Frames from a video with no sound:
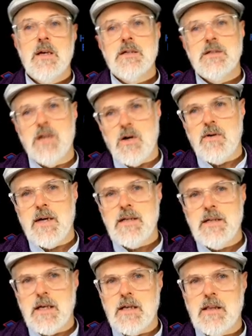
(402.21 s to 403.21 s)
So I
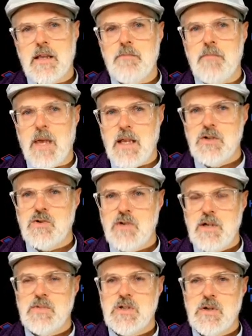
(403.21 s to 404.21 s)
take it that
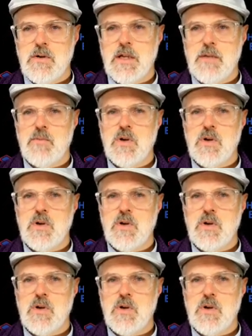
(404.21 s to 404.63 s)
mainstream schooling